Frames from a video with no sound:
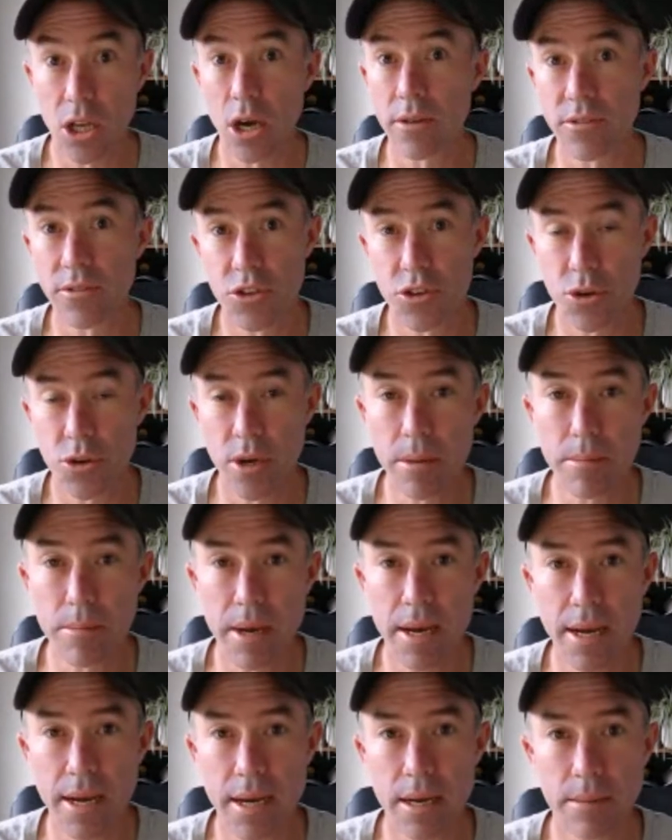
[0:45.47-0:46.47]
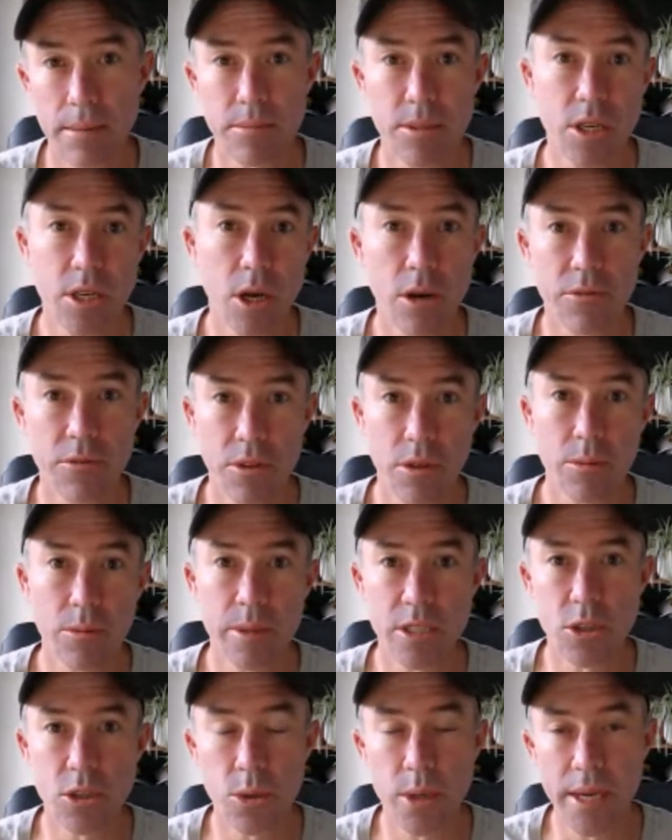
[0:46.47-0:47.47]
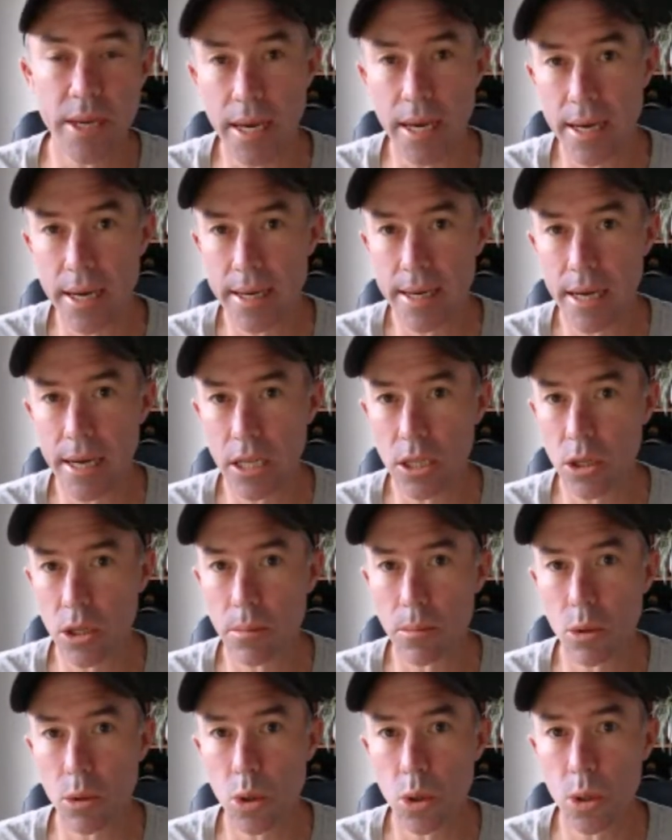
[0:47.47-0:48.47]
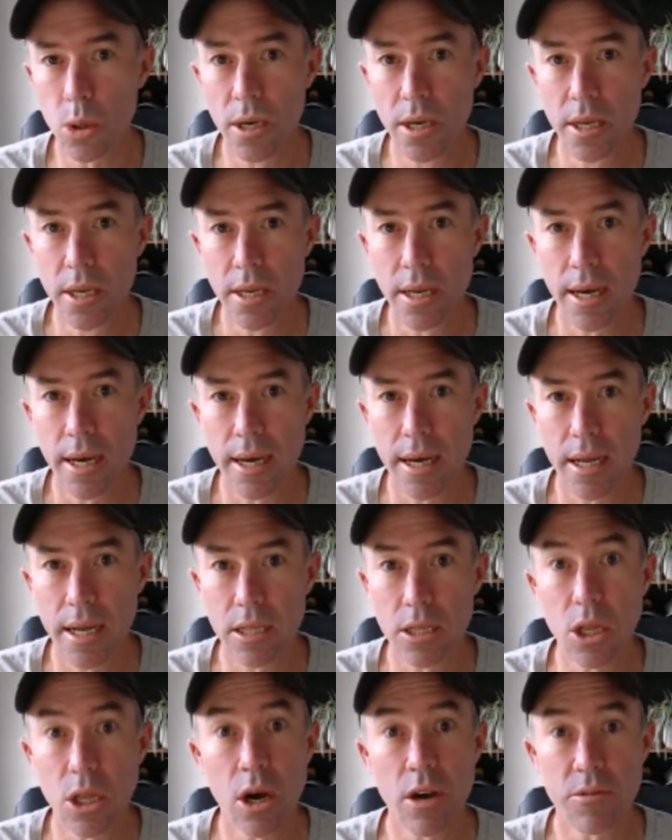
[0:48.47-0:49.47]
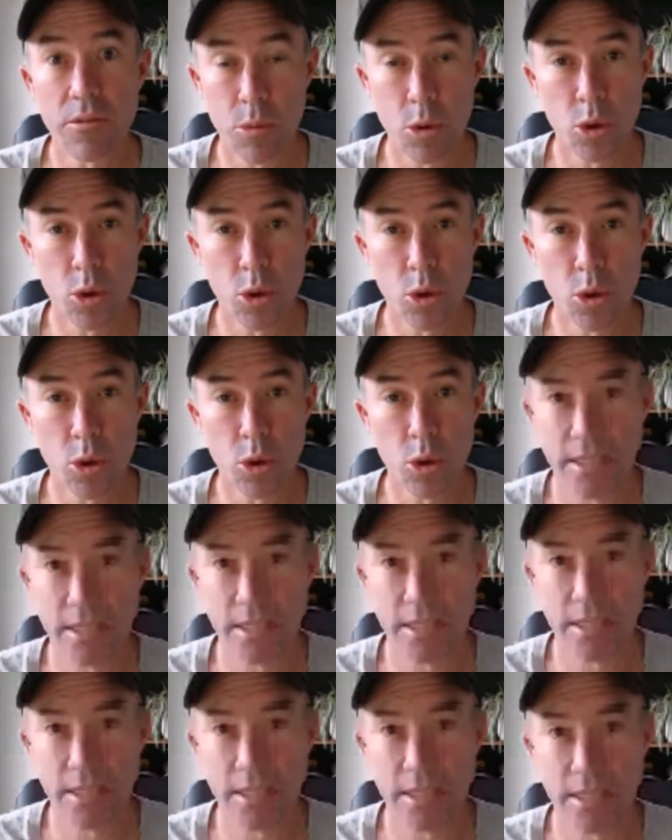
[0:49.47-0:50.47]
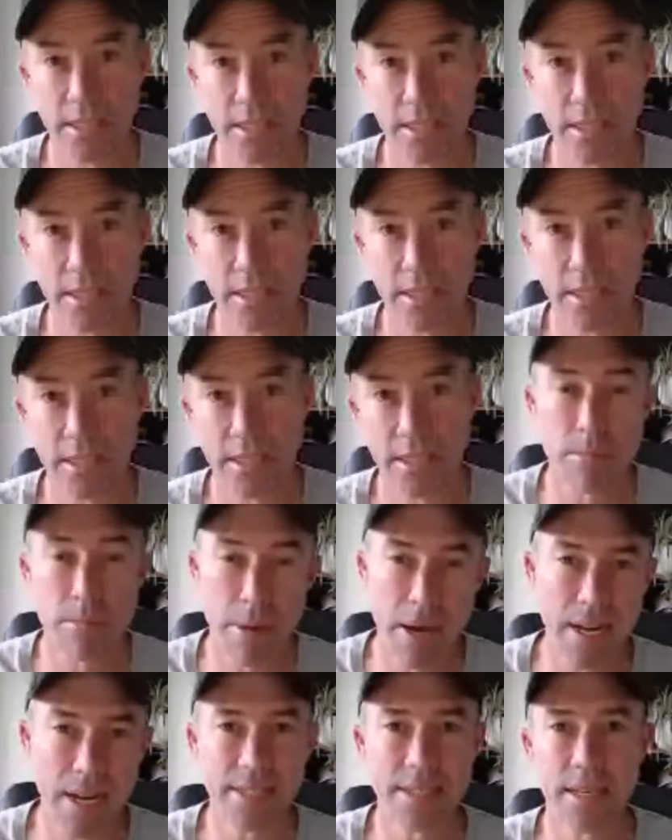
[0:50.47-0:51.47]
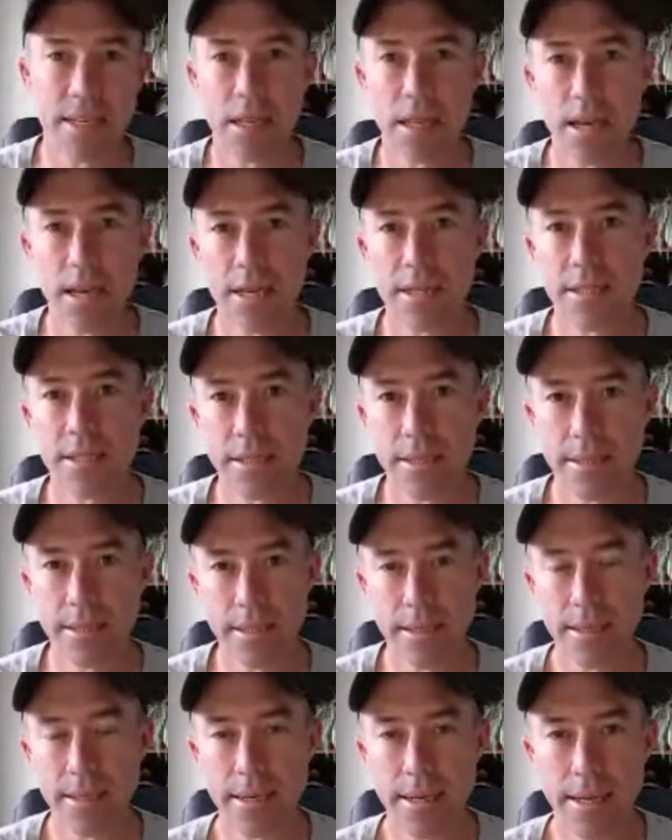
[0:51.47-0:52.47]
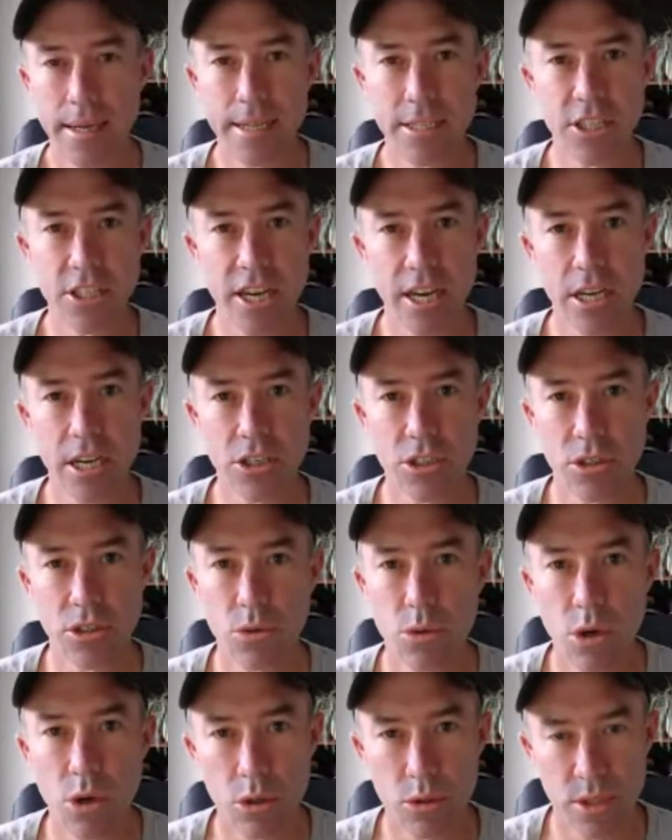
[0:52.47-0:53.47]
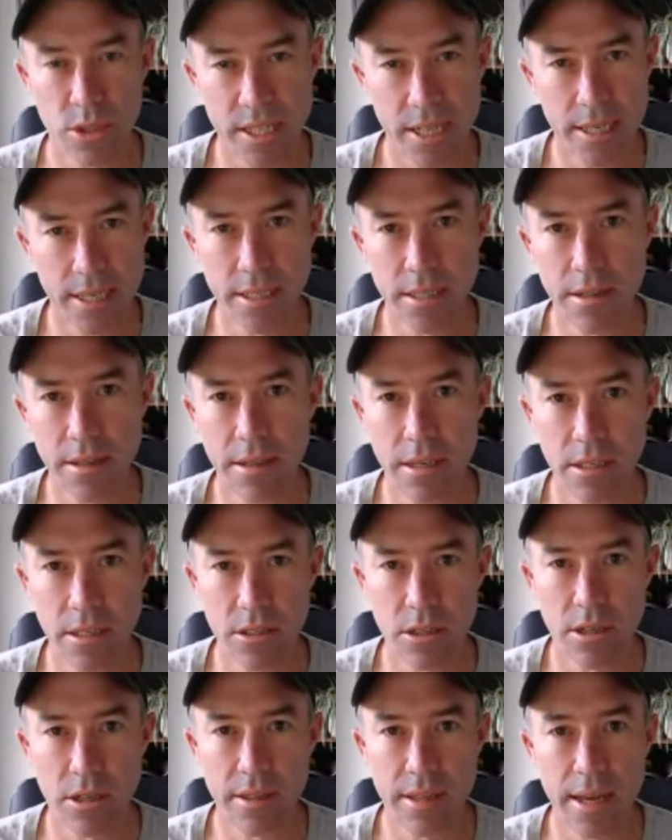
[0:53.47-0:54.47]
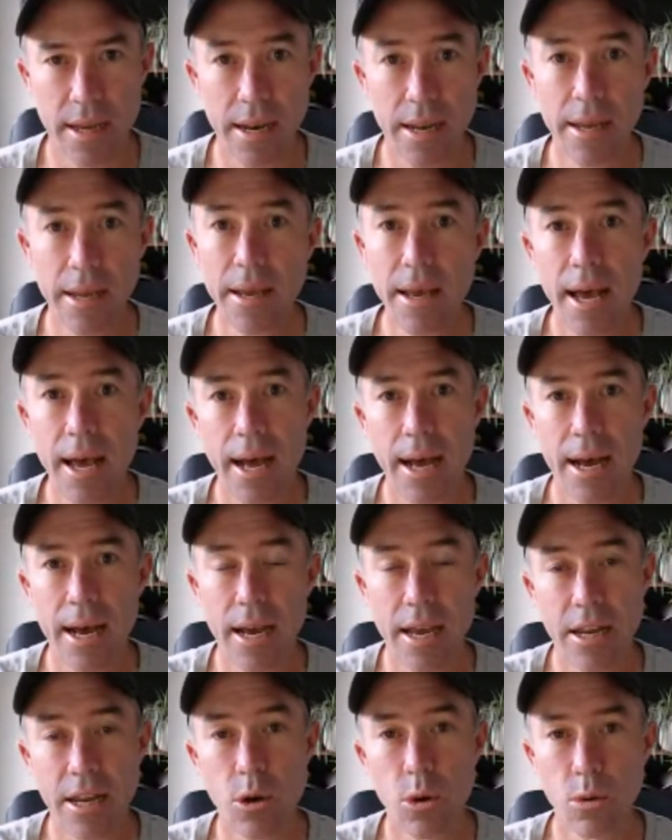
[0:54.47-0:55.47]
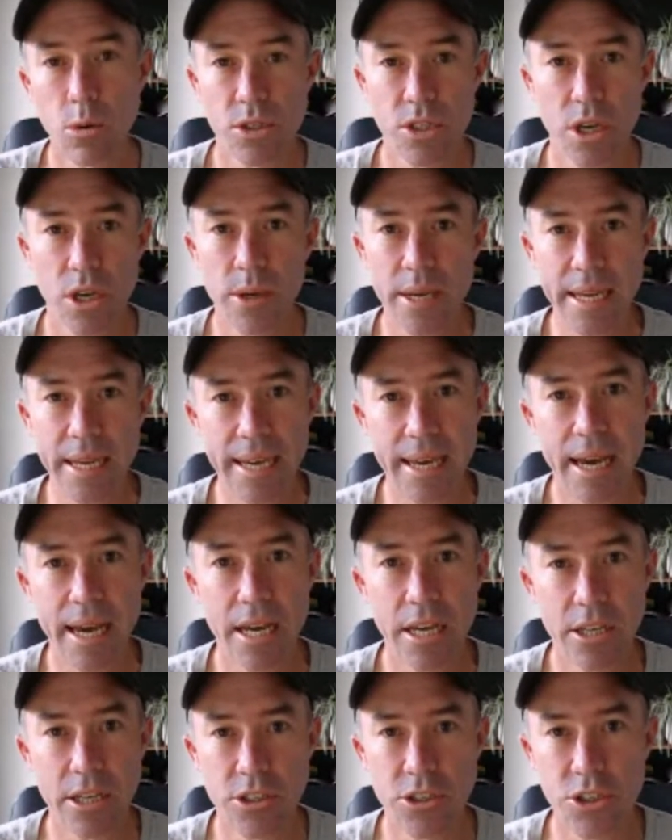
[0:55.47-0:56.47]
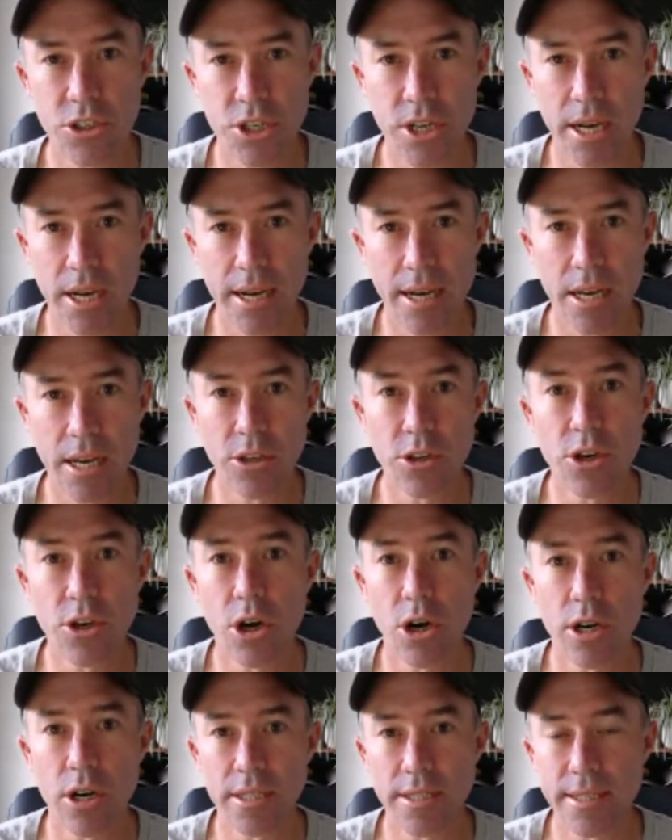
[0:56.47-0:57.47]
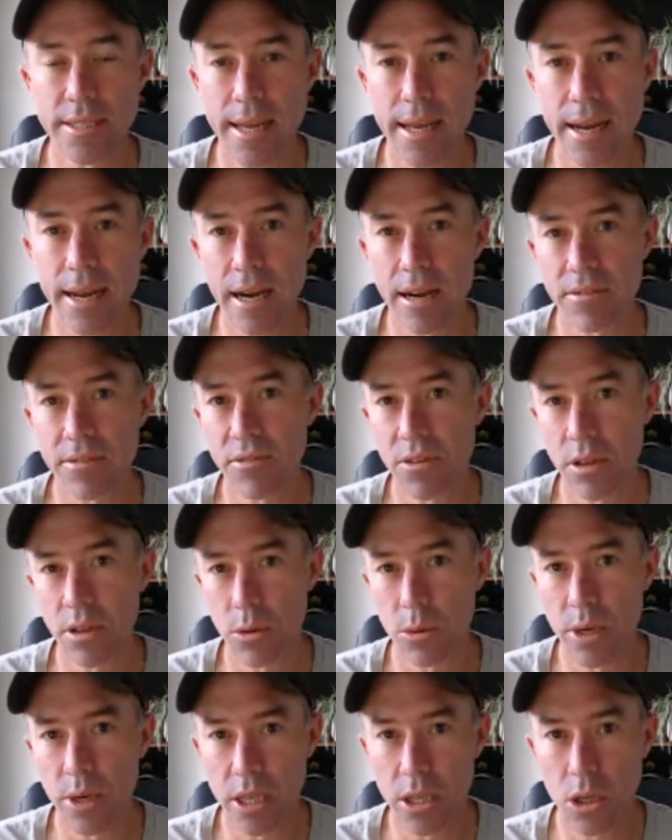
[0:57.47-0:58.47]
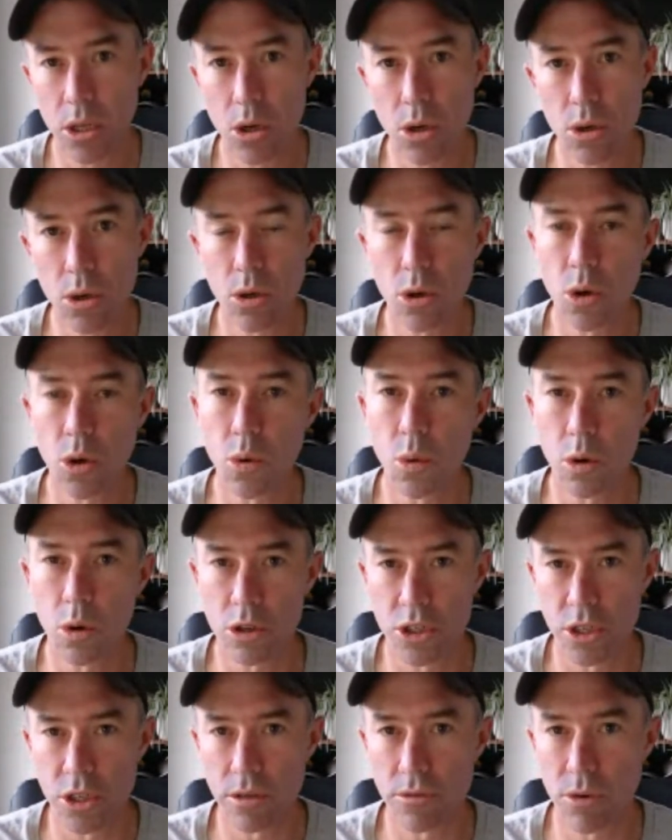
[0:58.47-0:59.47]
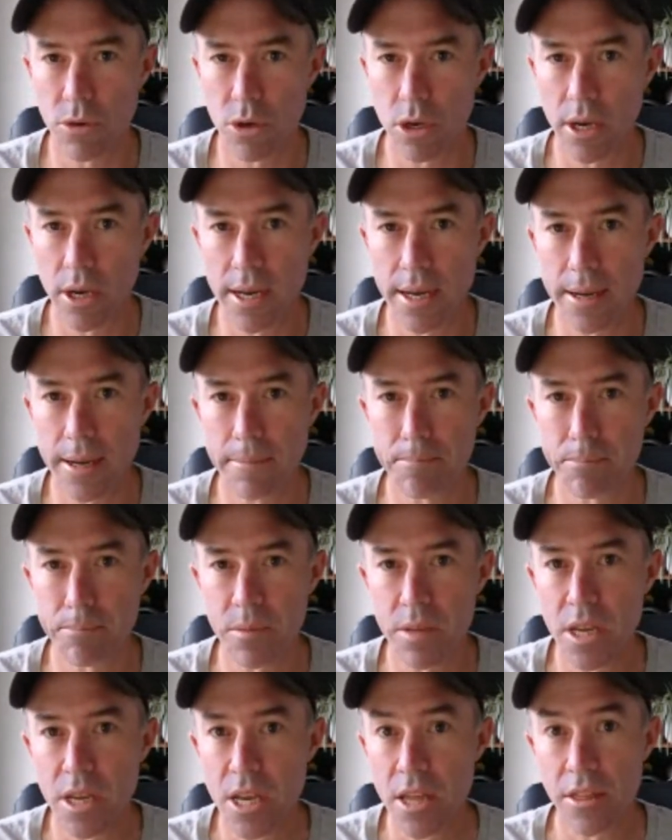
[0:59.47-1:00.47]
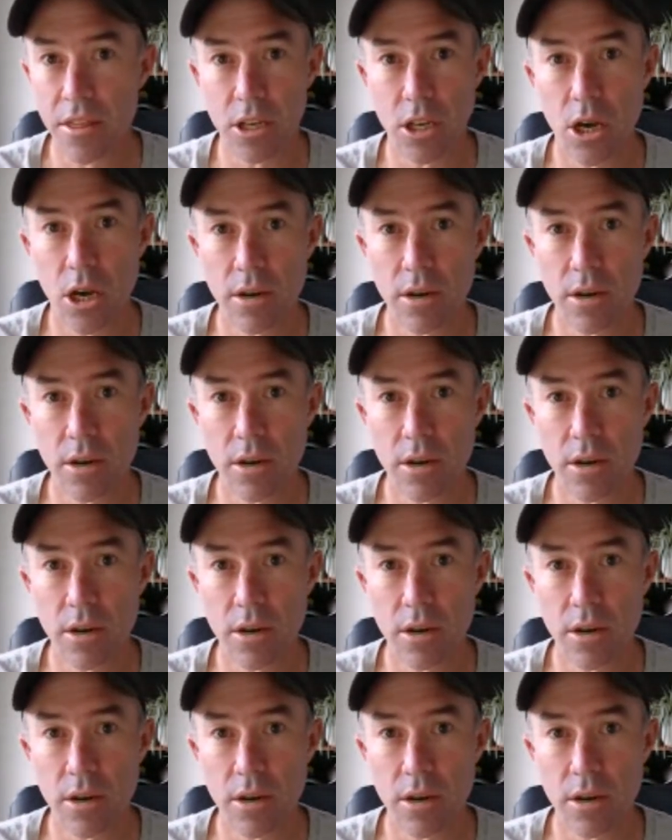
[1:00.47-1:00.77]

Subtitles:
stream. So hopefully, we'll be doing a lot more live broadcasting and live shows and masterclasses and educational content and things like that. And also engage you guys that are following along or watching the live